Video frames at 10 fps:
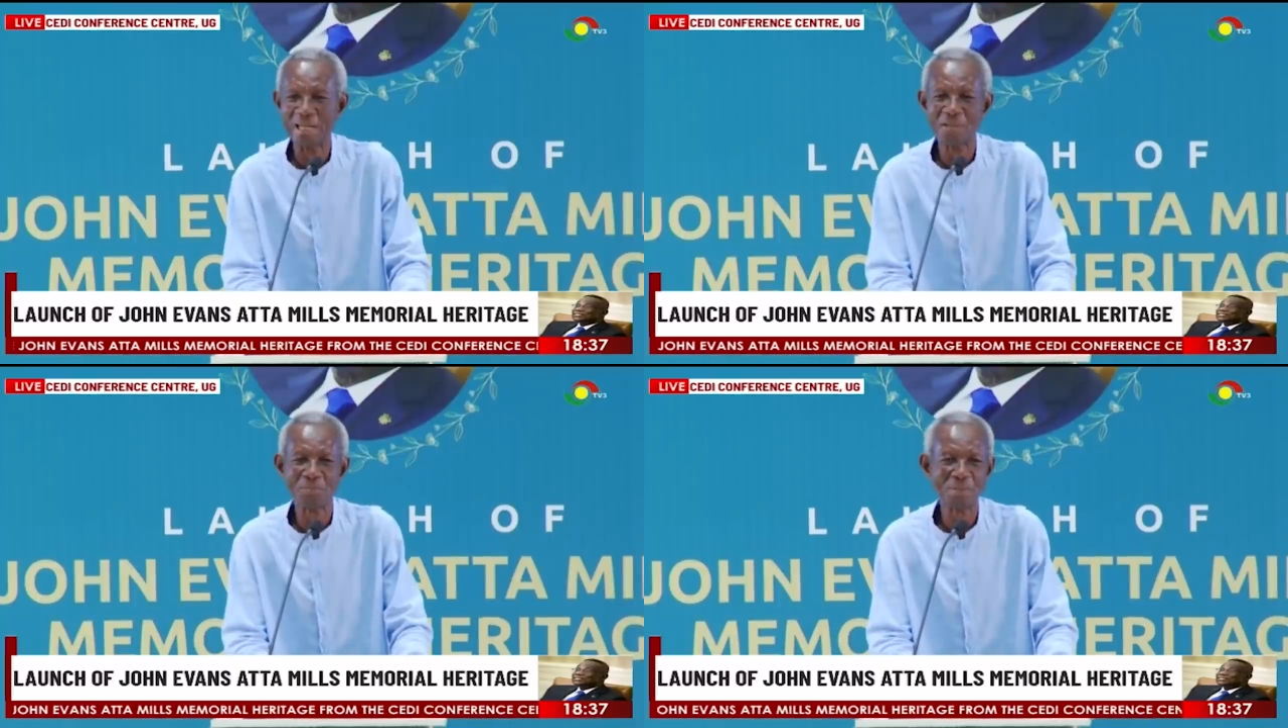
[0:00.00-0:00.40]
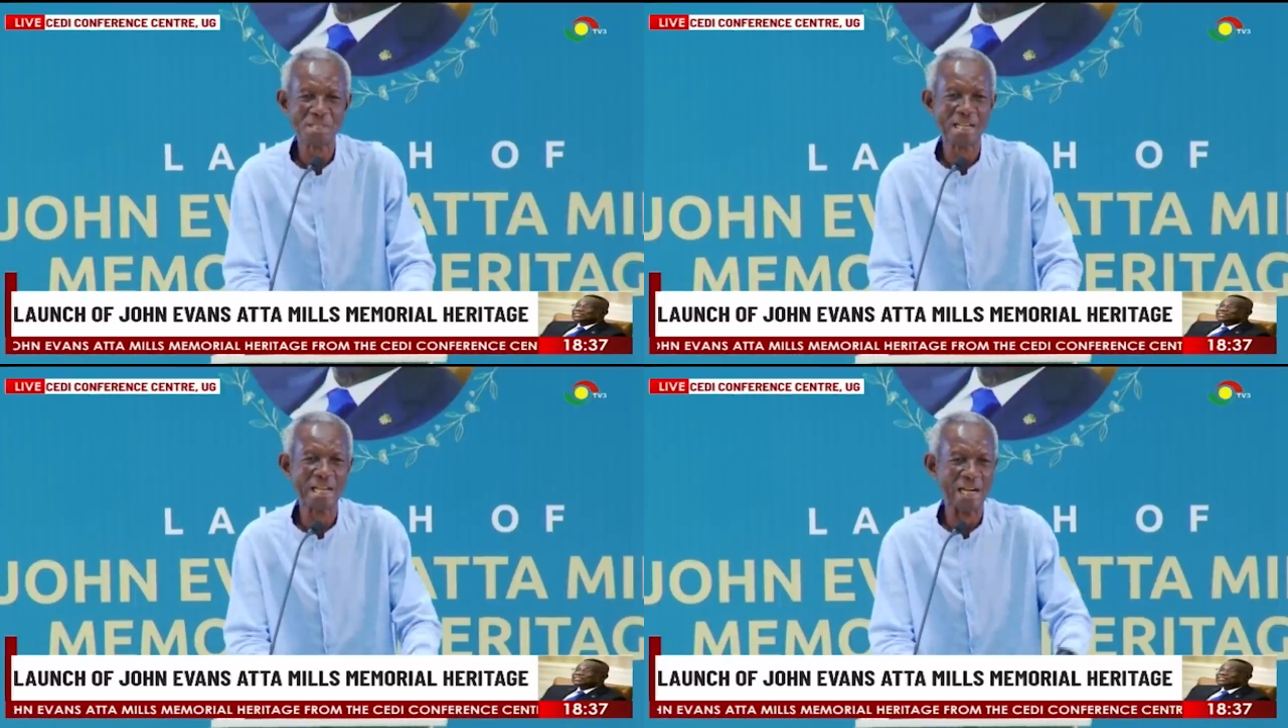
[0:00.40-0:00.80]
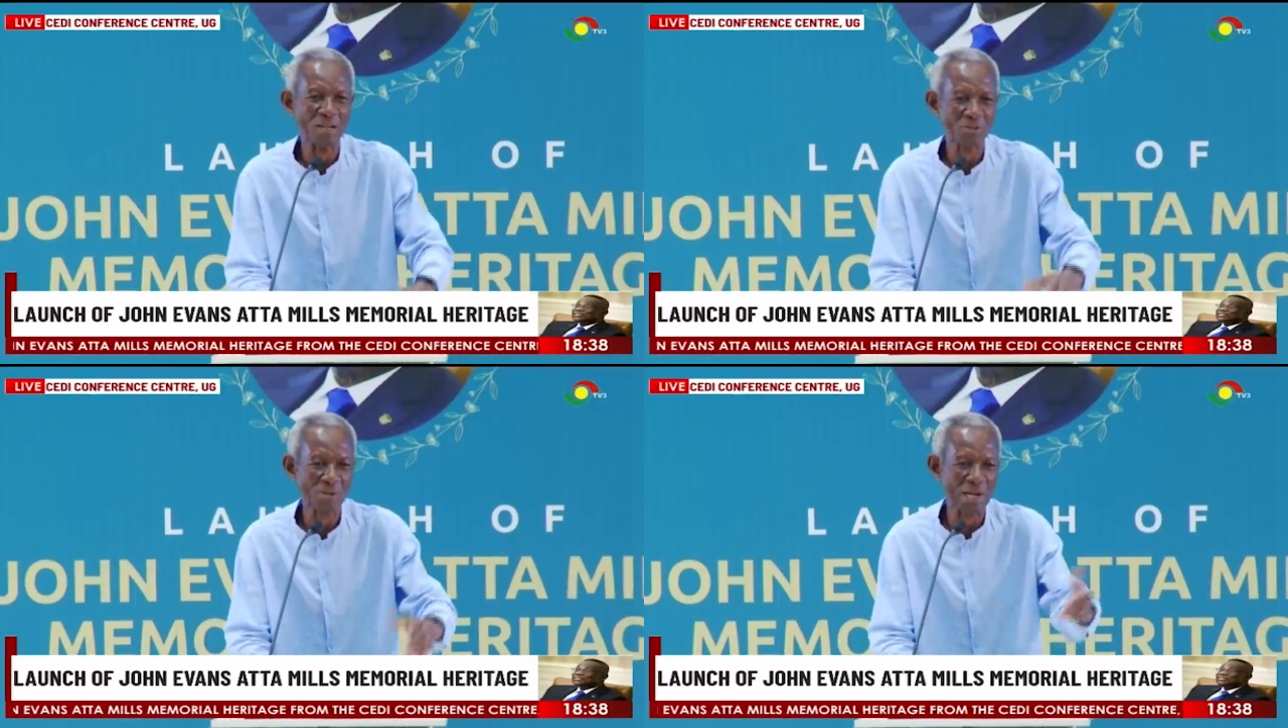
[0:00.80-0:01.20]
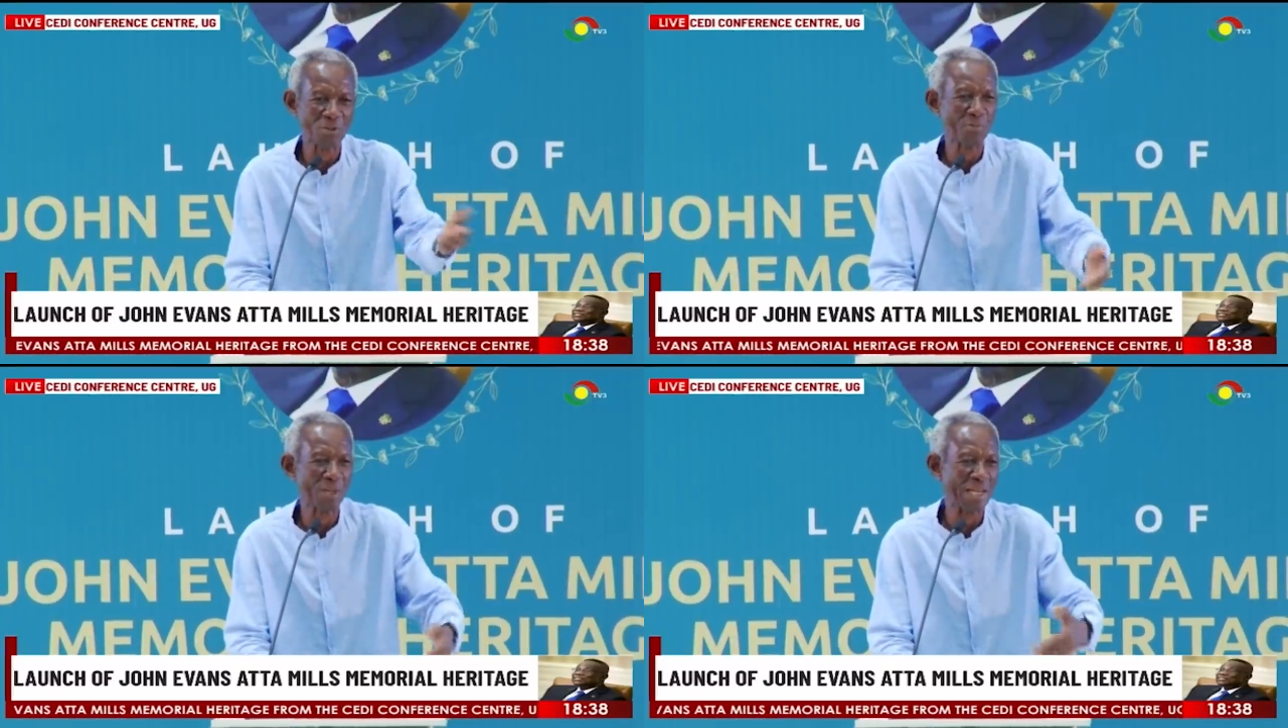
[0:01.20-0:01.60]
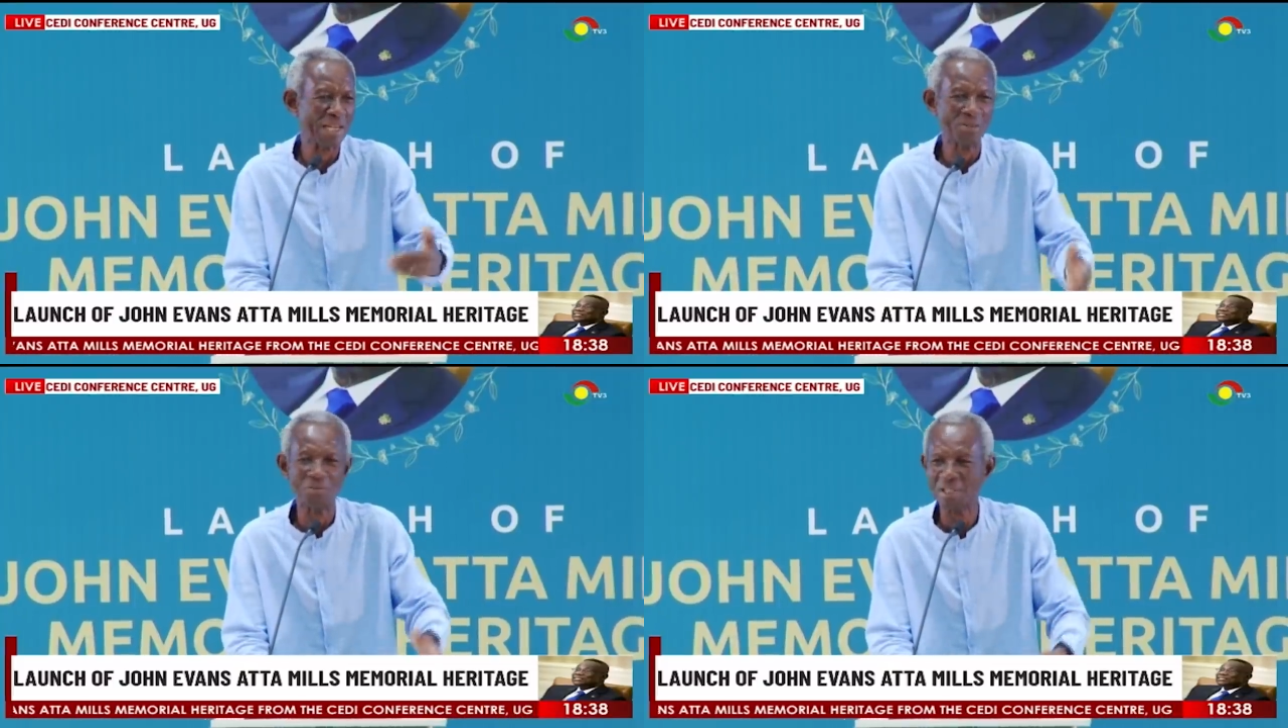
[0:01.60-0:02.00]
I left prison and I was trying to make
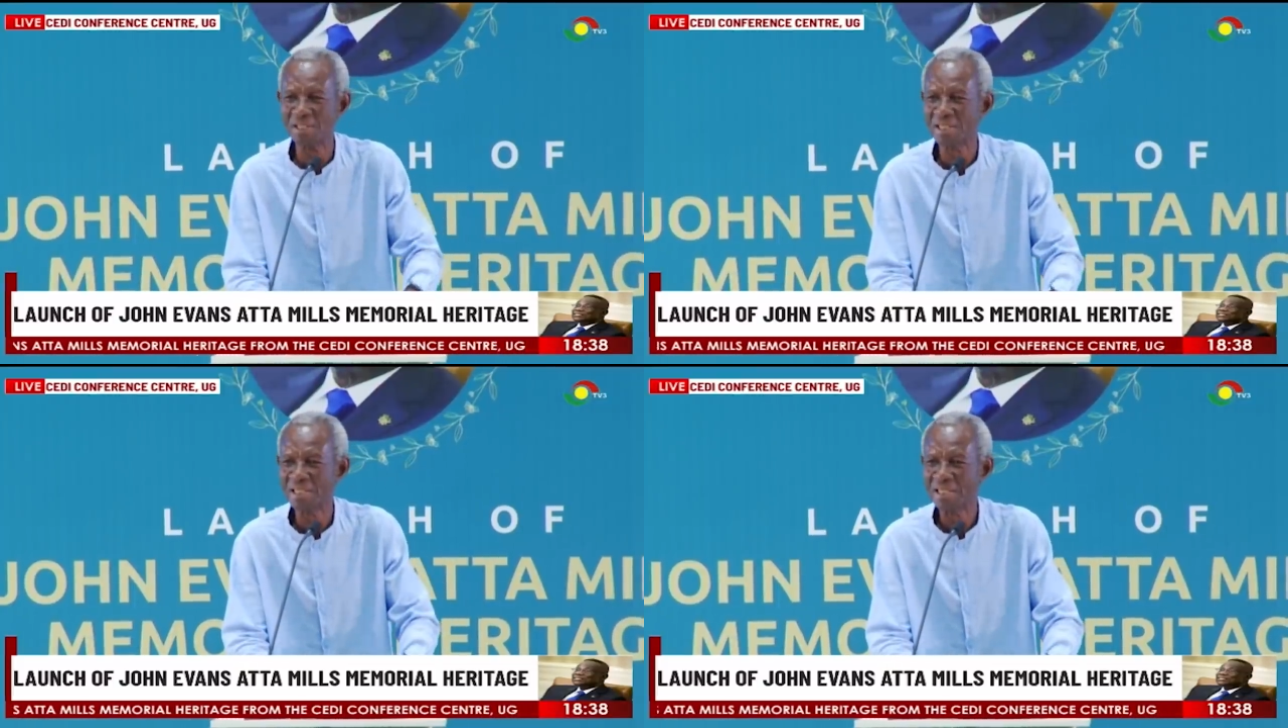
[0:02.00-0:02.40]
a living,